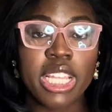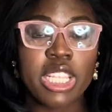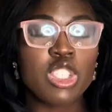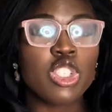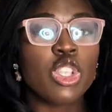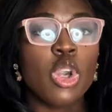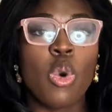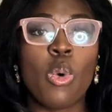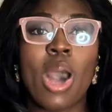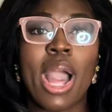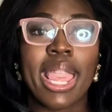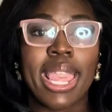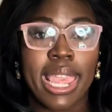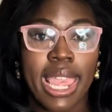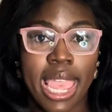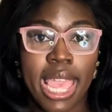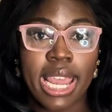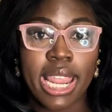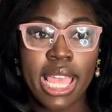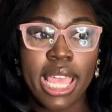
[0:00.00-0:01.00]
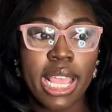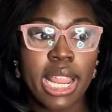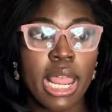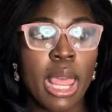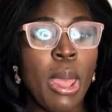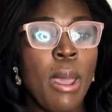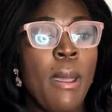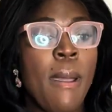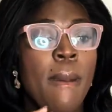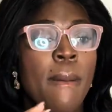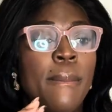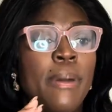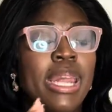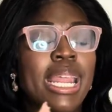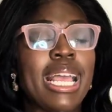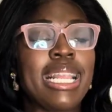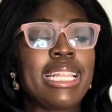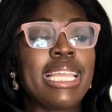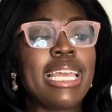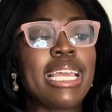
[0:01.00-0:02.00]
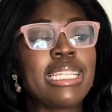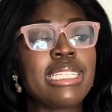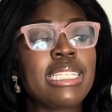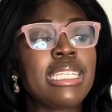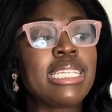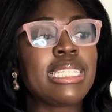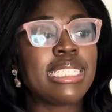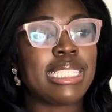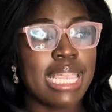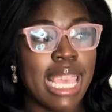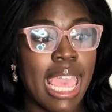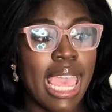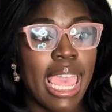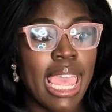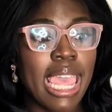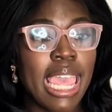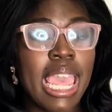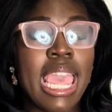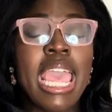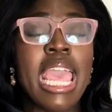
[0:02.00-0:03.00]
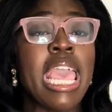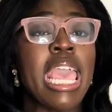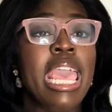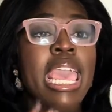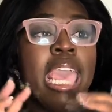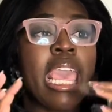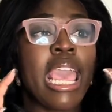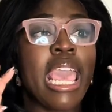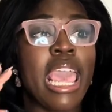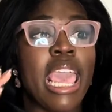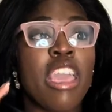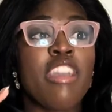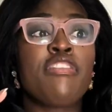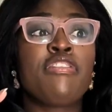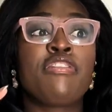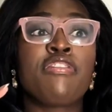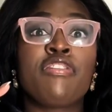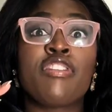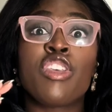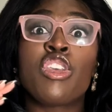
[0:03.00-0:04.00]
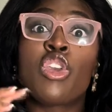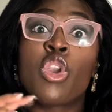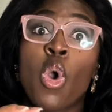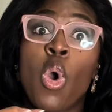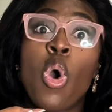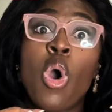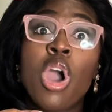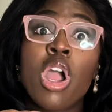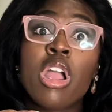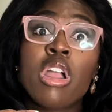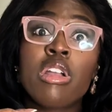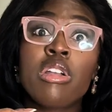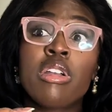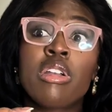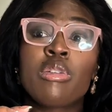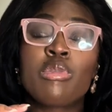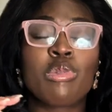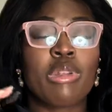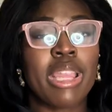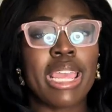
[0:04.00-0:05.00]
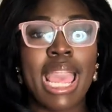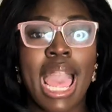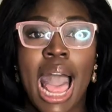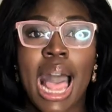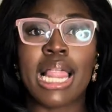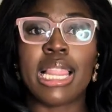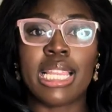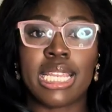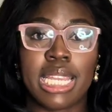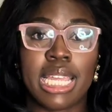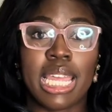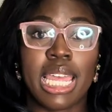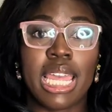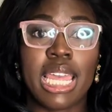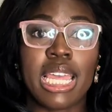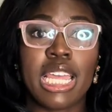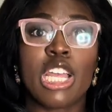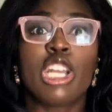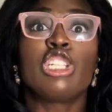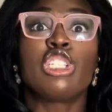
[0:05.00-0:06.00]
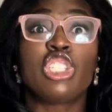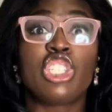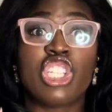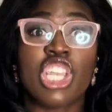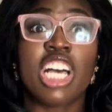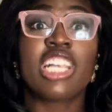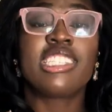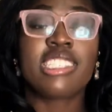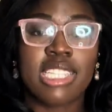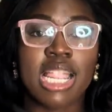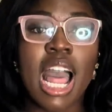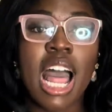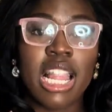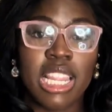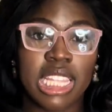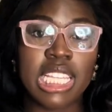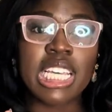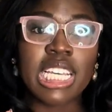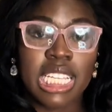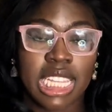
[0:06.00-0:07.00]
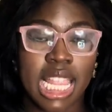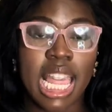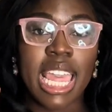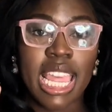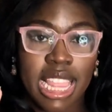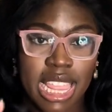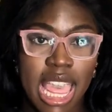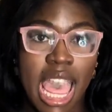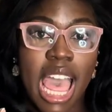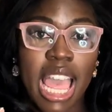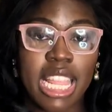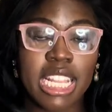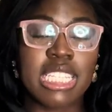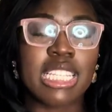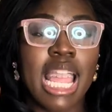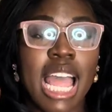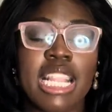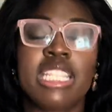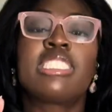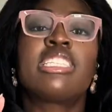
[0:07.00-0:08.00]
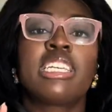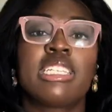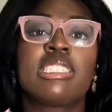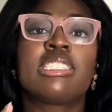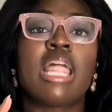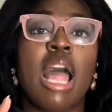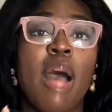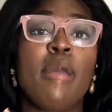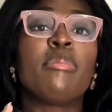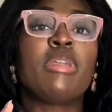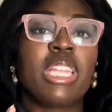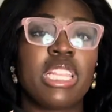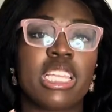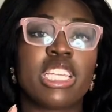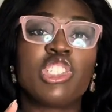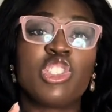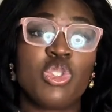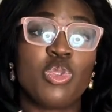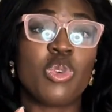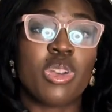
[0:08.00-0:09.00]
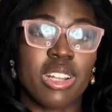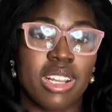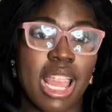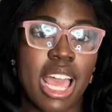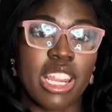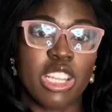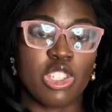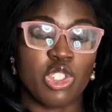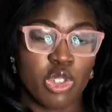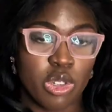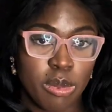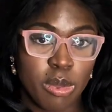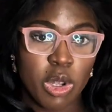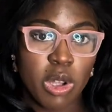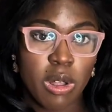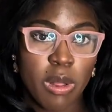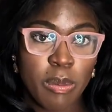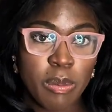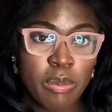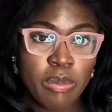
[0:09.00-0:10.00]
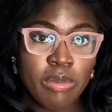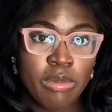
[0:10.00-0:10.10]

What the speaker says: So I get it. But at the end of the day, if your reality does not look like that, that does not mean that you are not a dream girl.